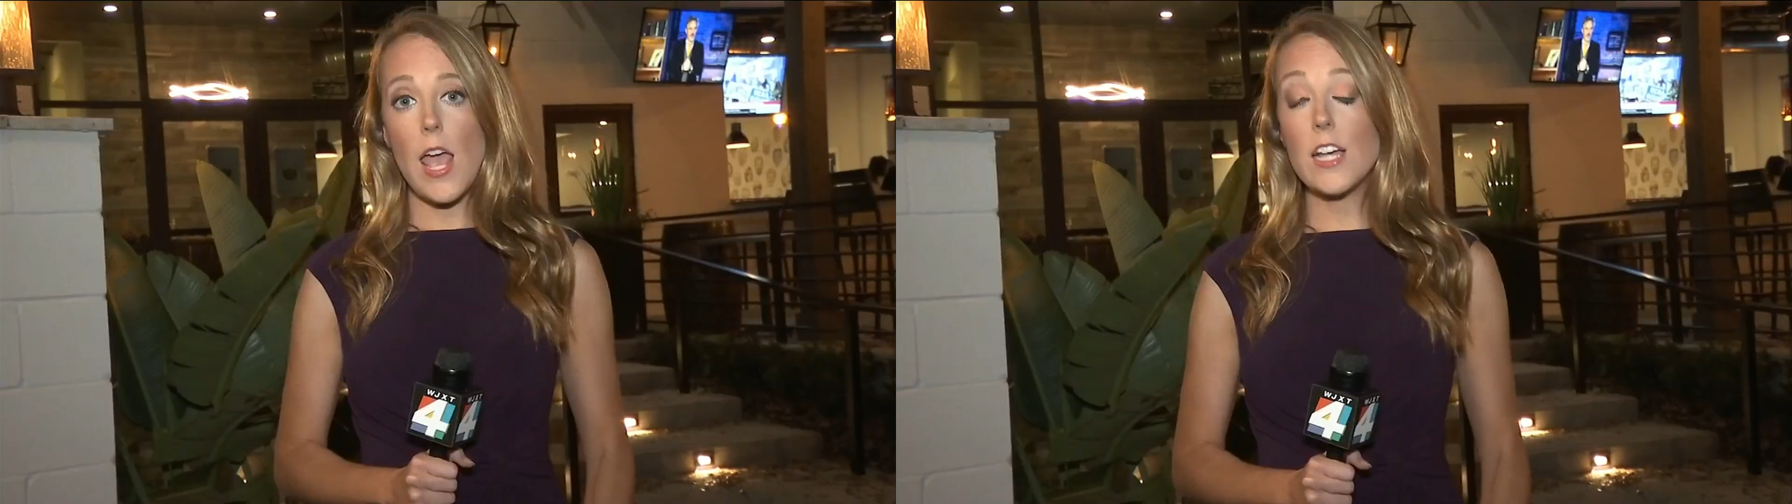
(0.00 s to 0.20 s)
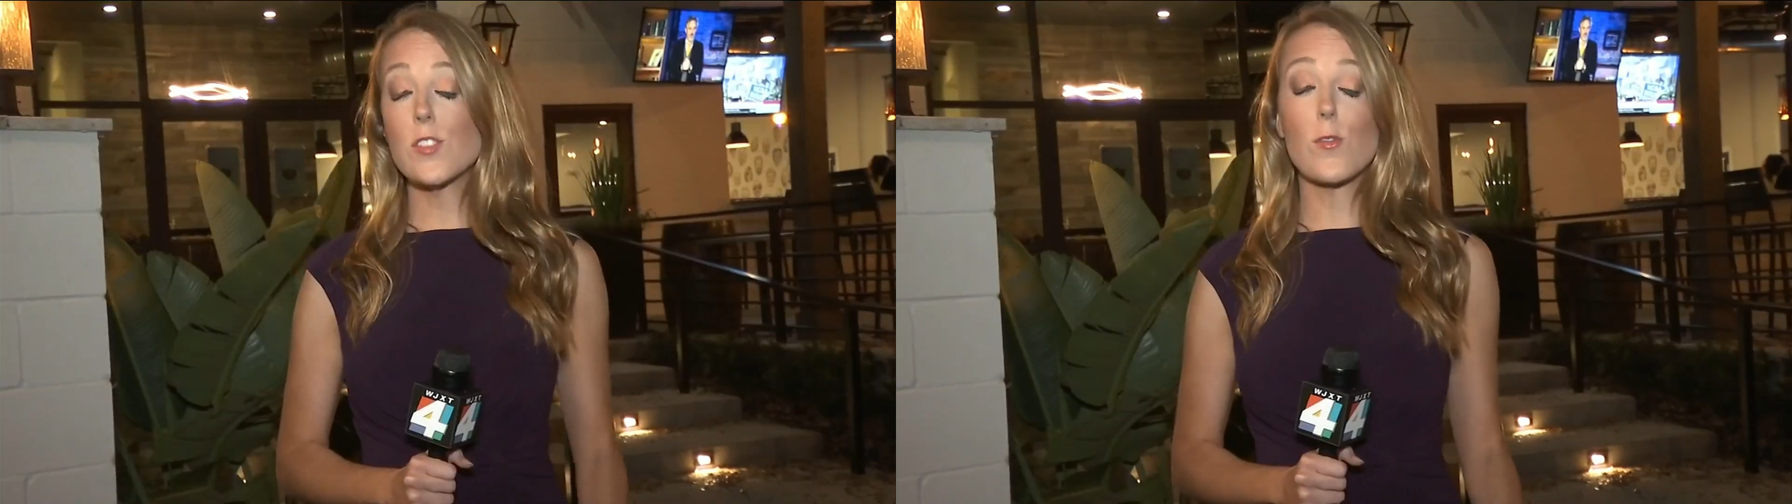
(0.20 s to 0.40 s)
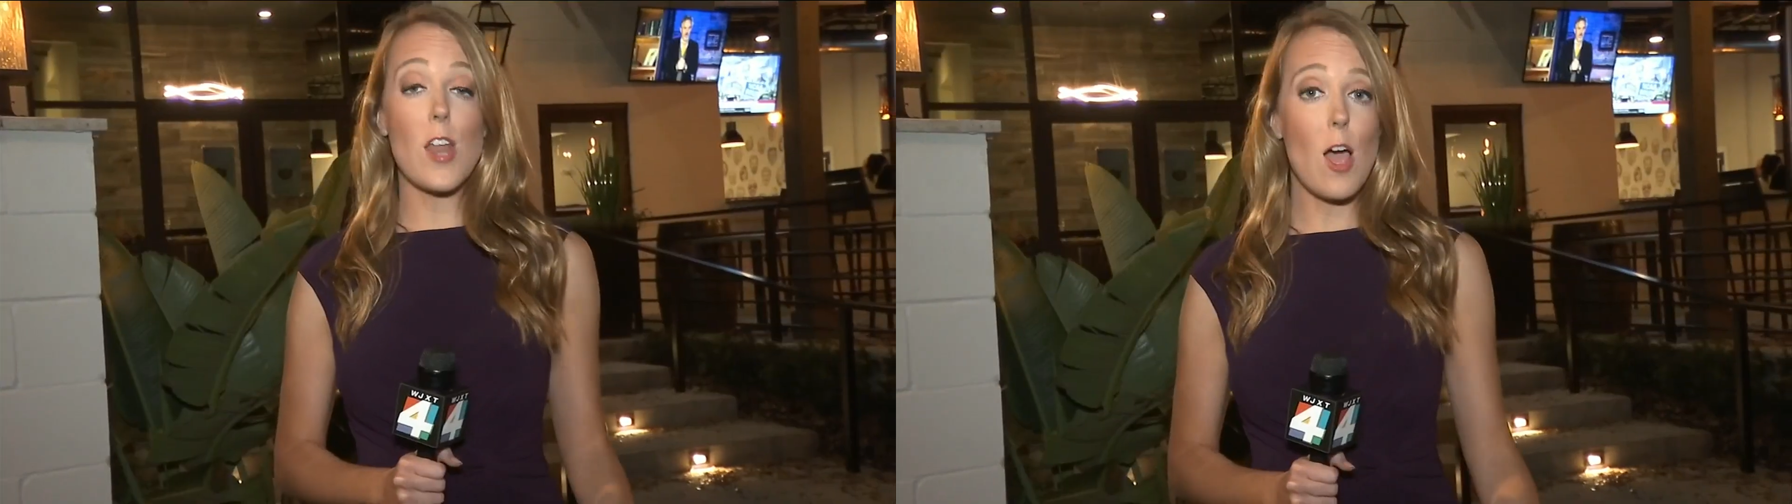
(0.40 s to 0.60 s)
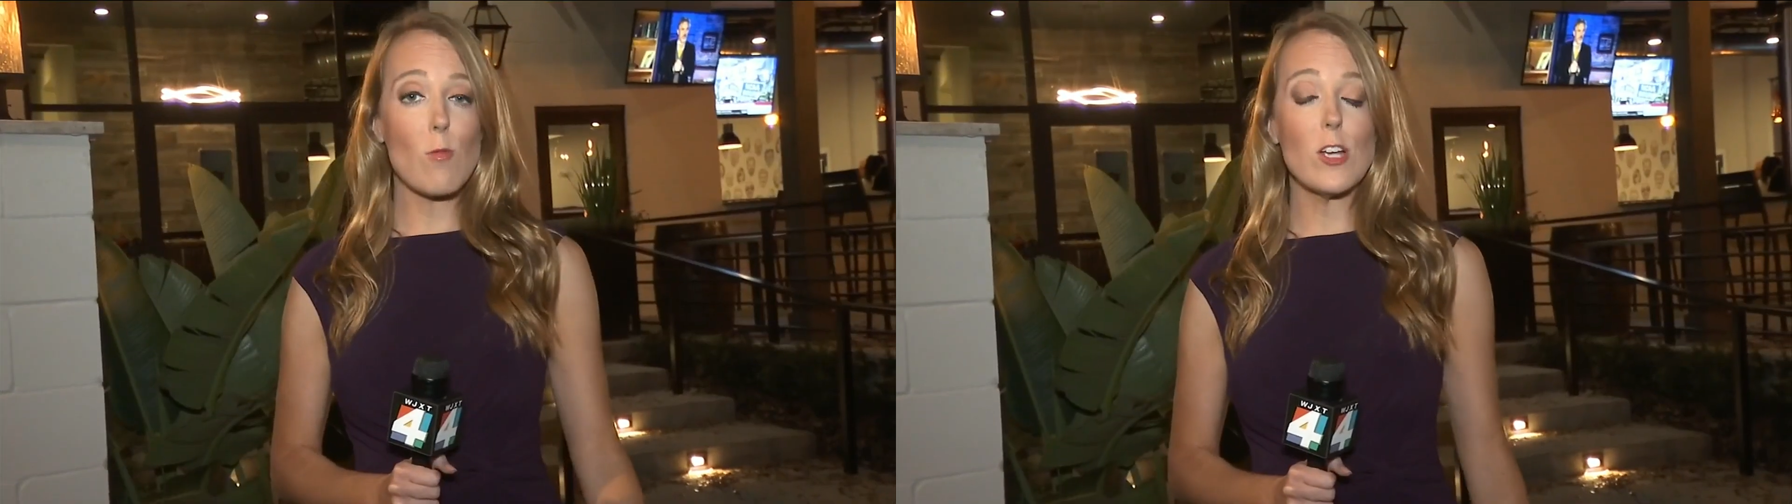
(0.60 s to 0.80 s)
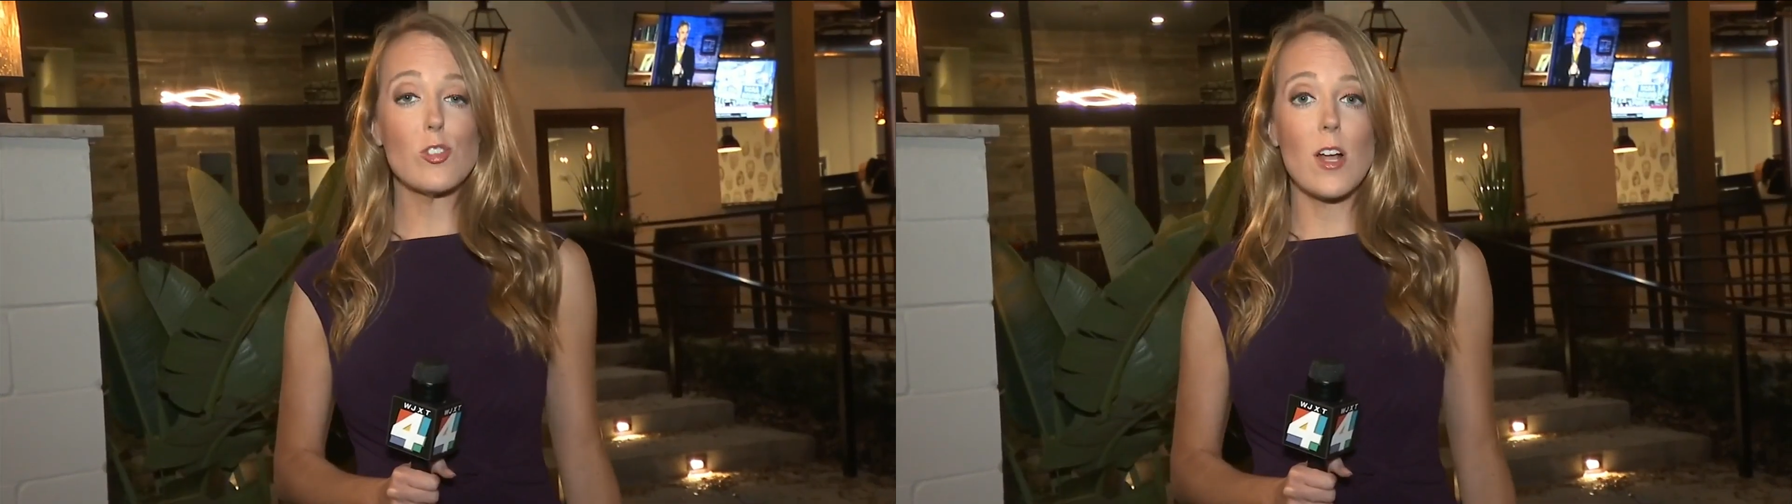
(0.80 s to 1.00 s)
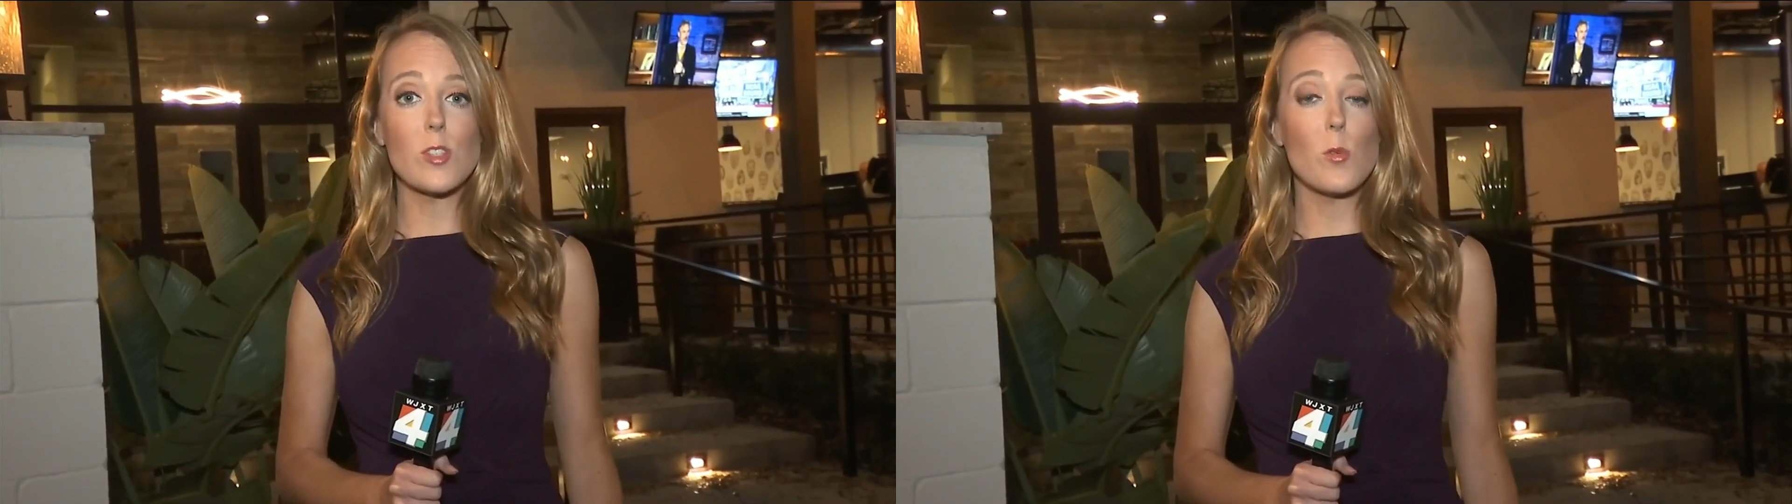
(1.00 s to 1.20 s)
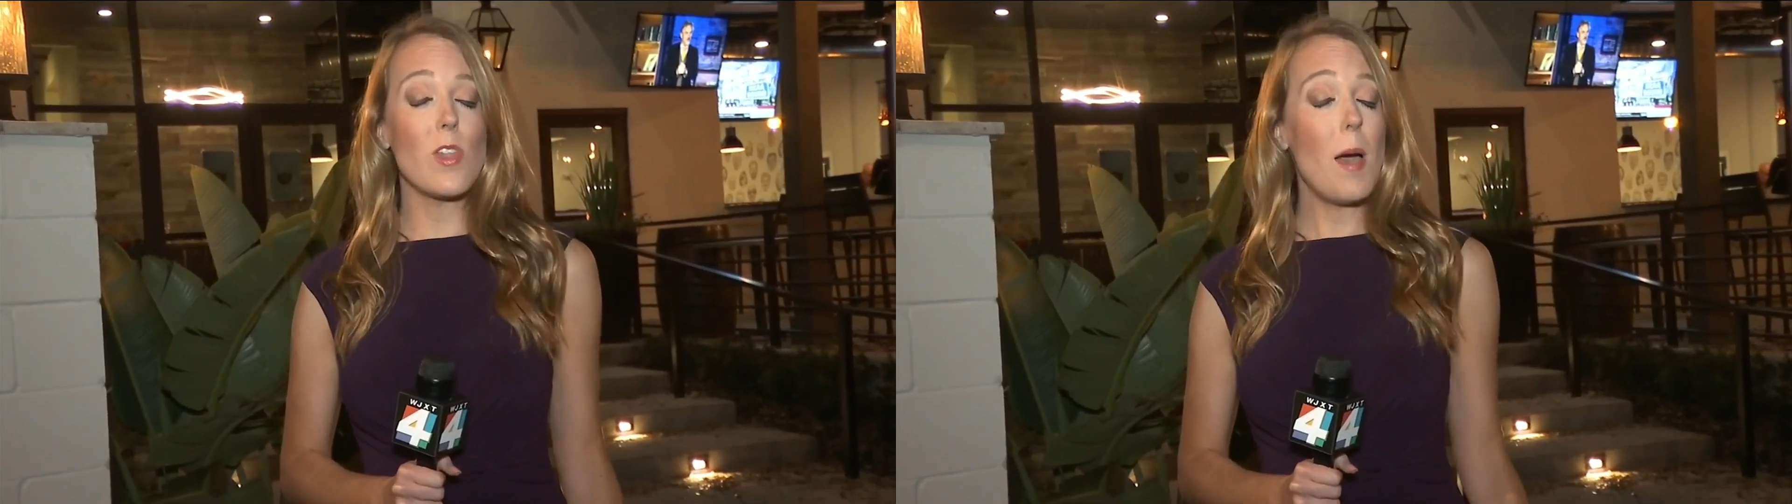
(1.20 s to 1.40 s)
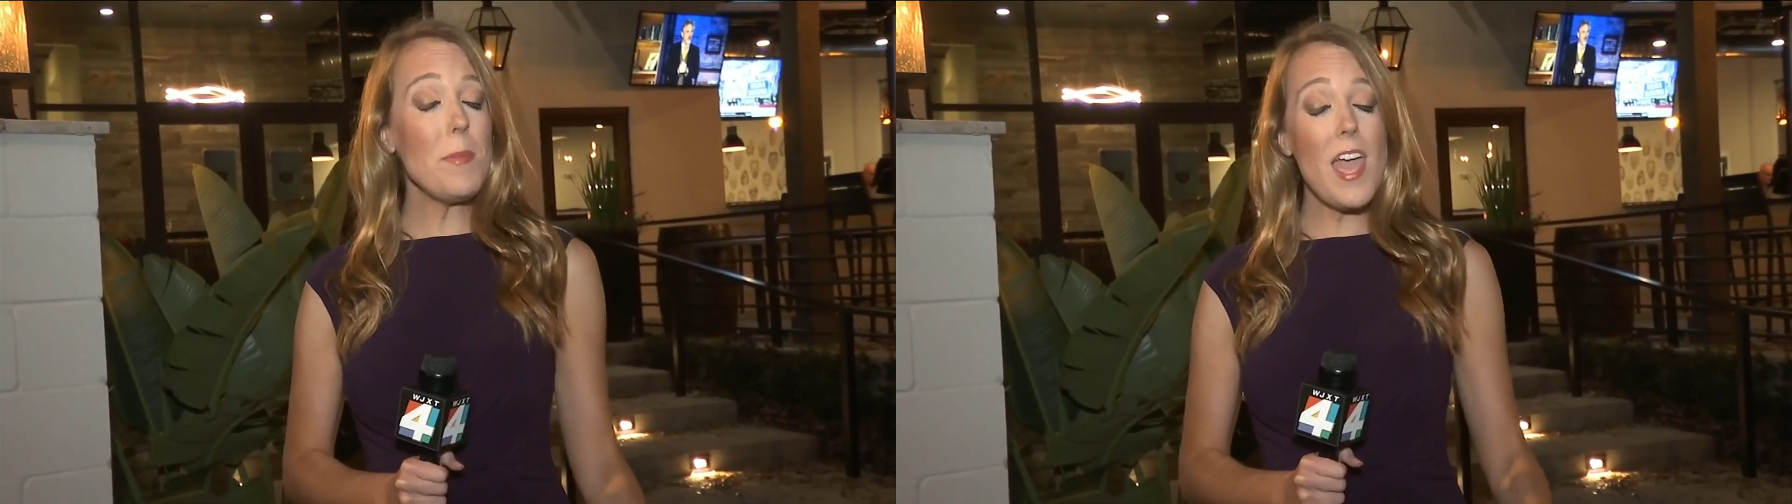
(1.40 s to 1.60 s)
As for now, restaurants will
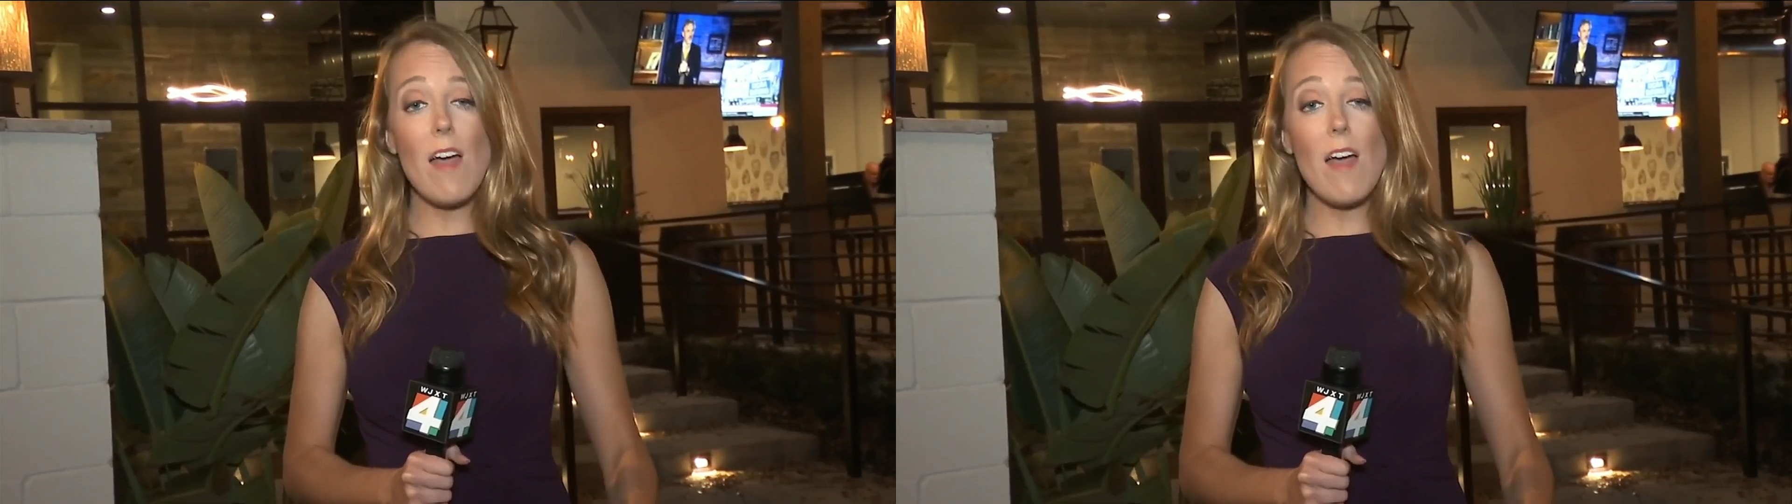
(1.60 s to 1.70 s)
not be